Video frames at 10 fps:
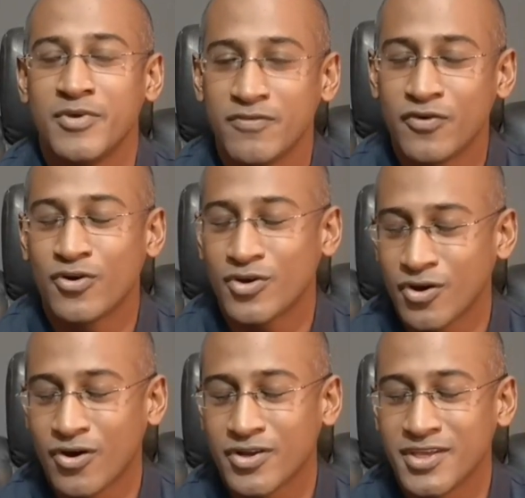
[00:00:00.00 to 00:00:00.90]
Before
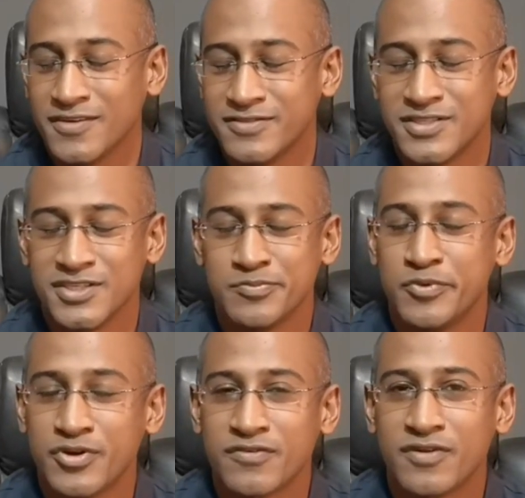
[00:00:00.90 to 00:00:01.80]
God gives these
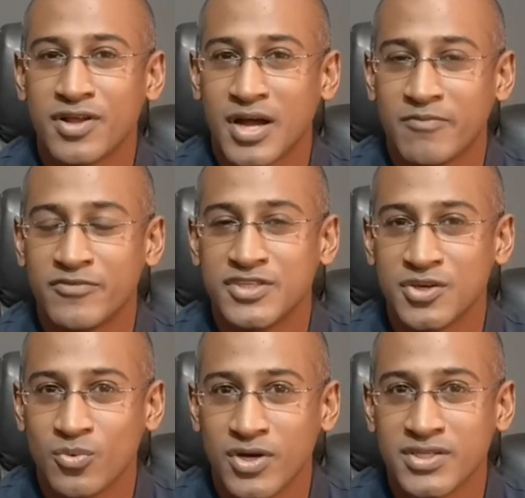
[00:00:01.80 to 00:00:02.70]
beautiful,
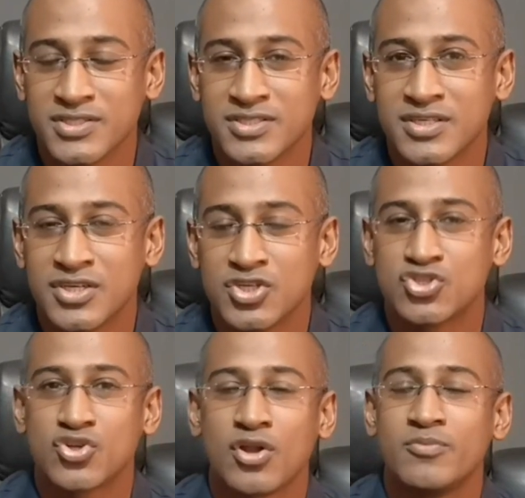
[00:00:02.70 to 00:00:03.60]
comforting words,
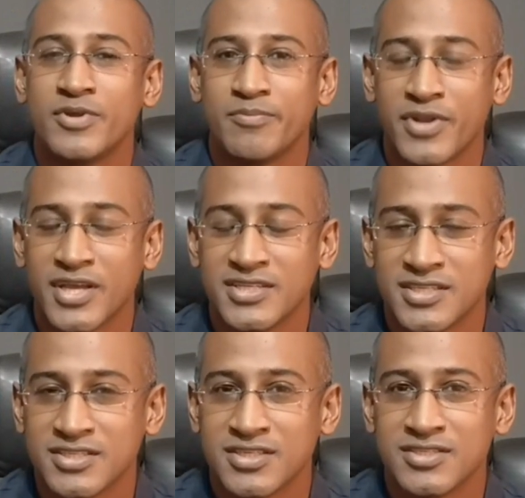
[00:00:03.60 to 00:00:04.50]
Solomon prays
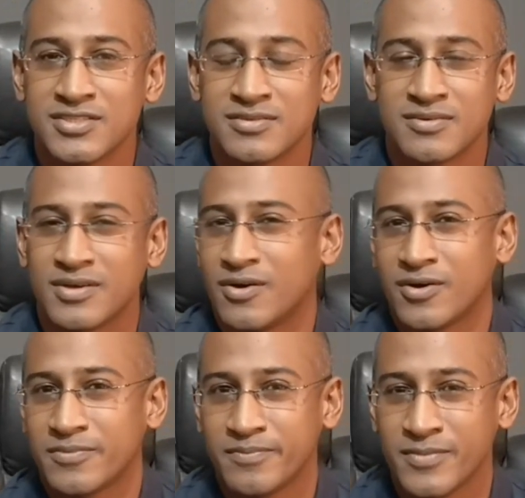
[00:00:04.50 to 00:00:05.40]
and says,
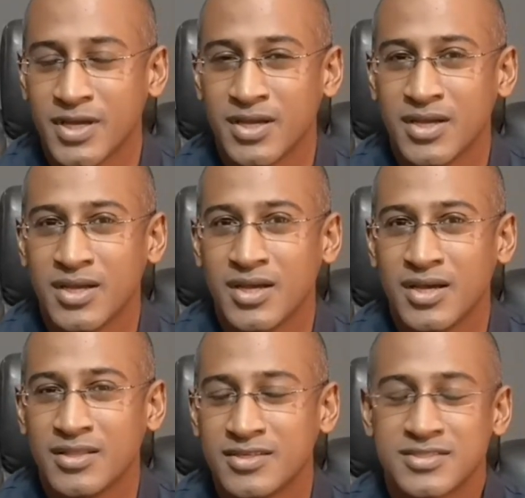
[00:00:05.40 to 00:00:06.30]
"God,
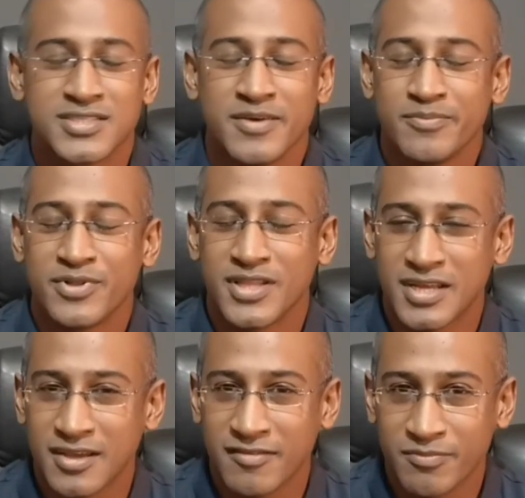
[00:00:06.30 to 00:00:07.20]
this temple
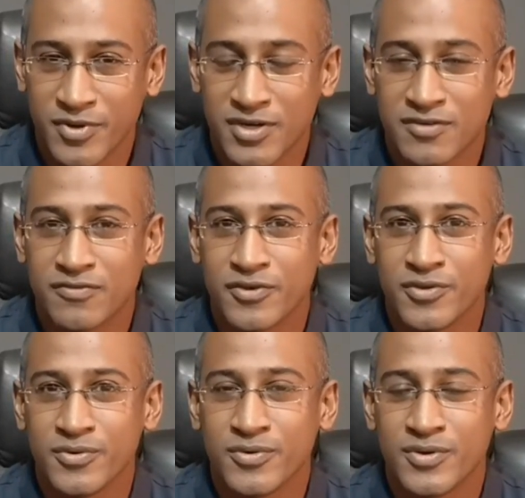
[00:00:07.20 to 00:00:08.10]
that I have built for
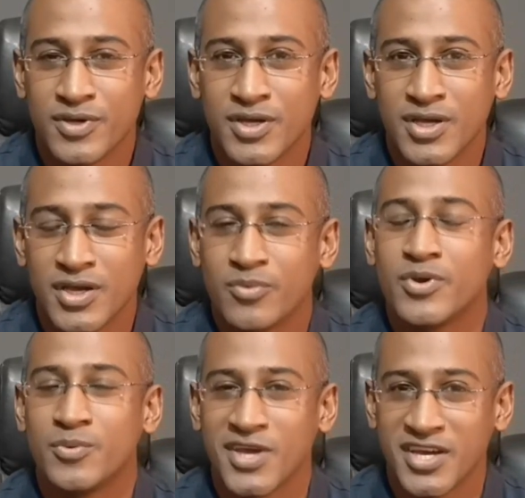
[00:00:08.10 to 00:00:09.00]
you,
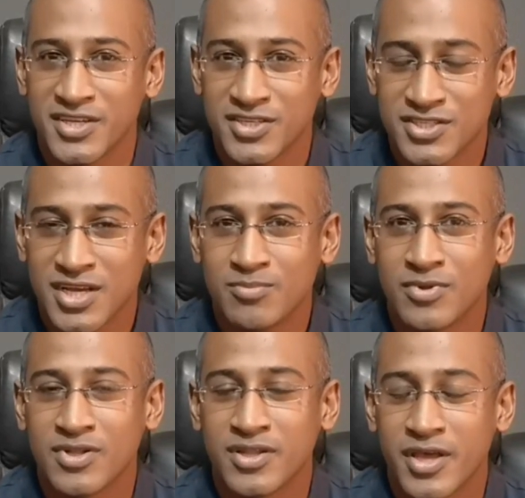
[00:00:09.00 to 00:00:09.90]
when we are in
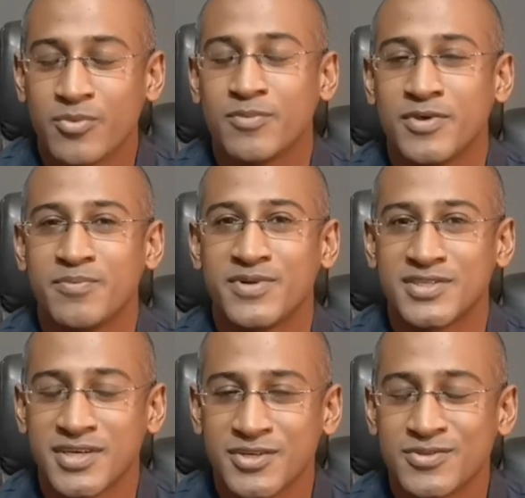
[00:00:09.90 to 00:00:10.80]
trouble and when people
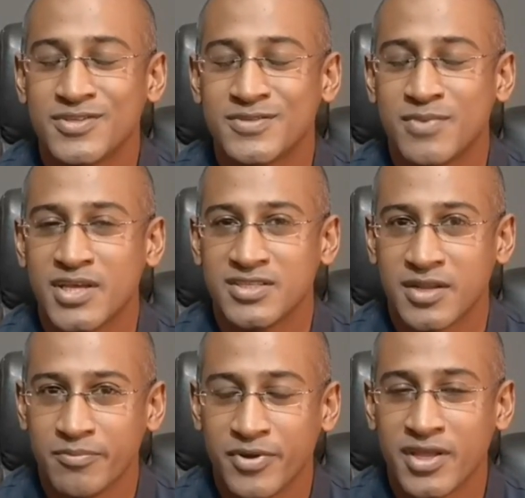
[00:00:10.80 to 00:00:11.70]
turn to this place
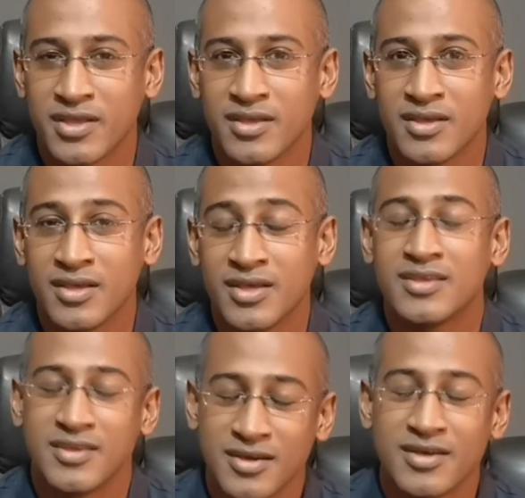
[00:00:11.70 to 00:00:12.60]
and pray,
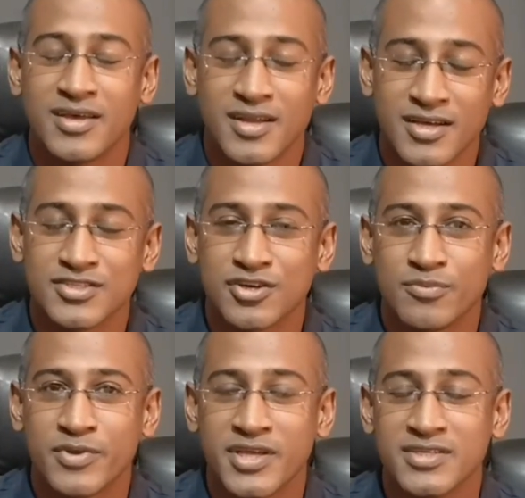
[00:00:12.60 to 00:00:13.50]
hear and answer
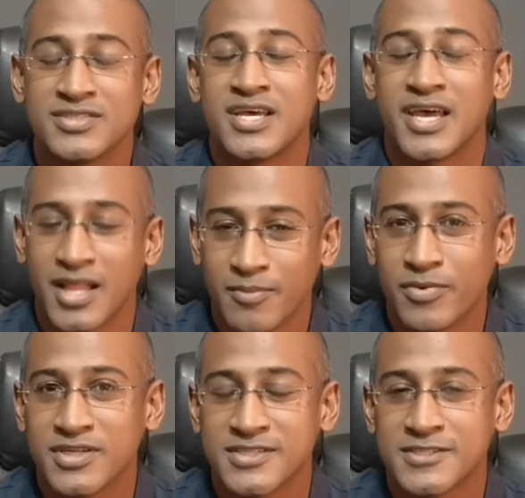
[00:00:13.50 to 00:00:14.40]
our prayers,
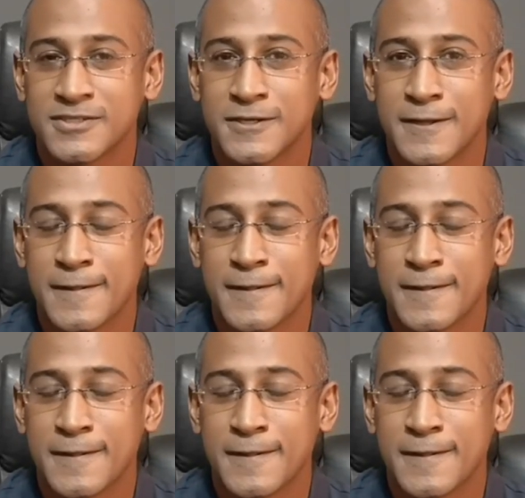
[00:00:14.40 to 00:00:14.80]
help us."